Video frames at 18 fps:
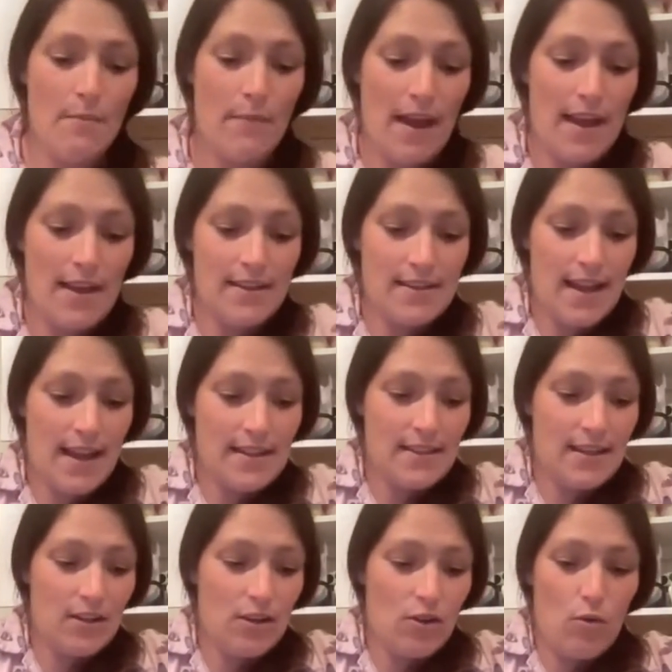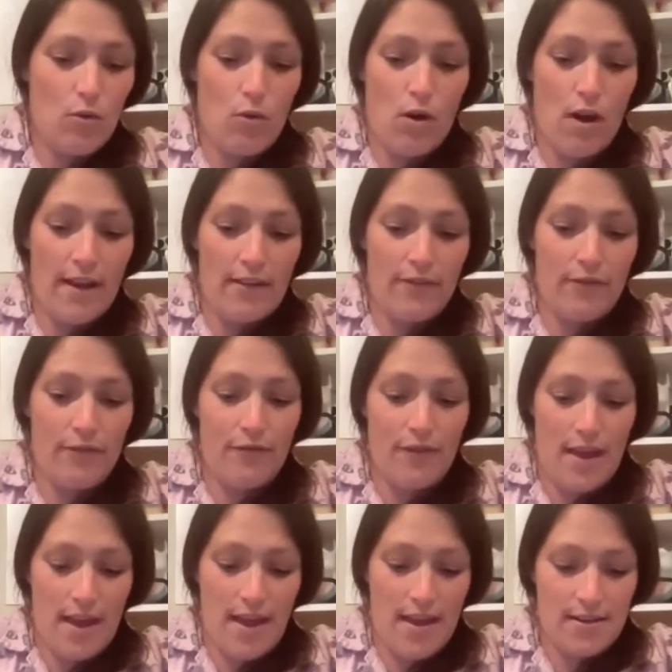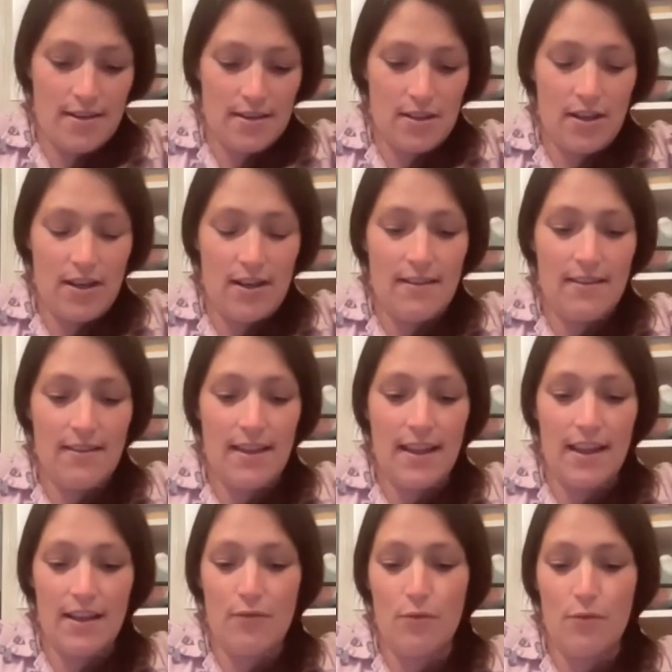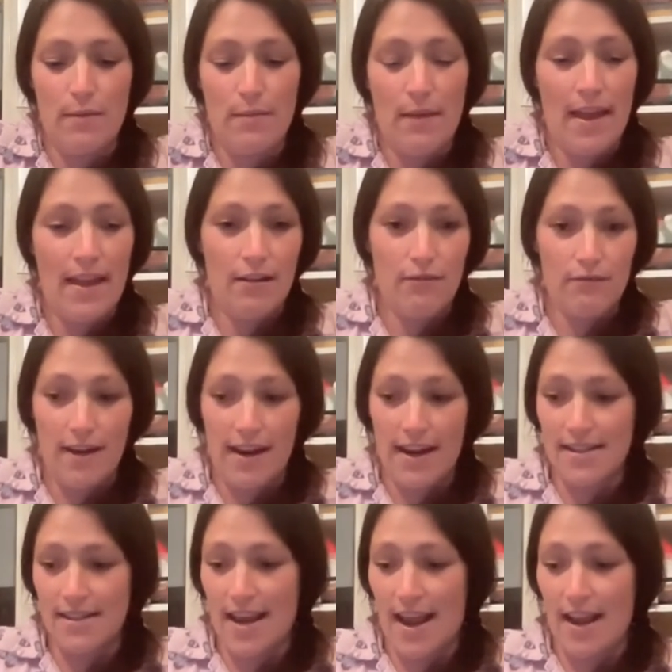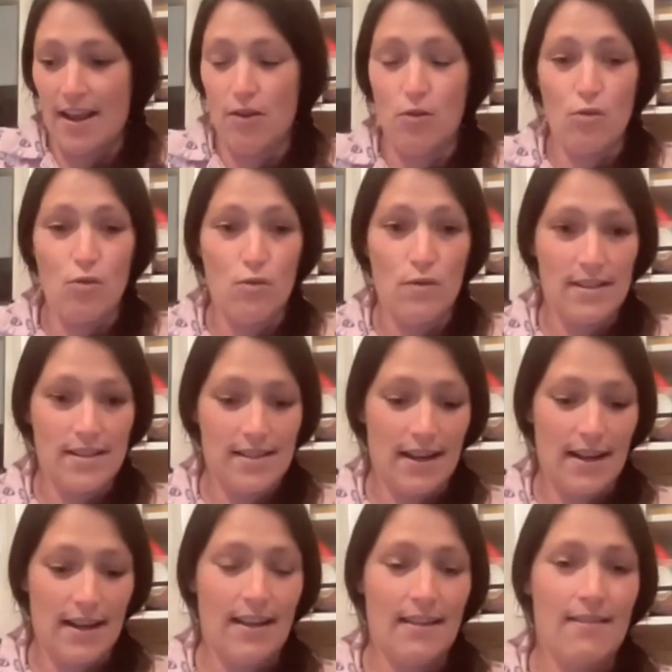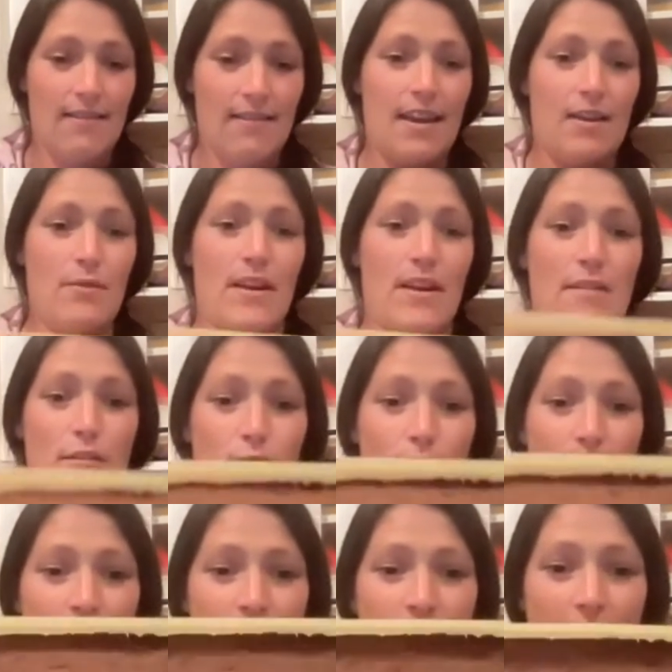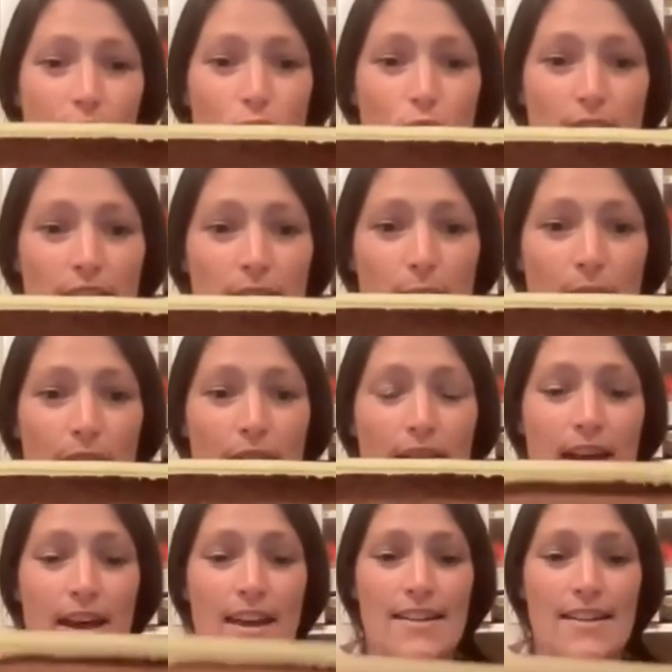but it doesn't quite fit. So you'd think if we make a rectangle silicone thing, we'd have a rectangle keeper.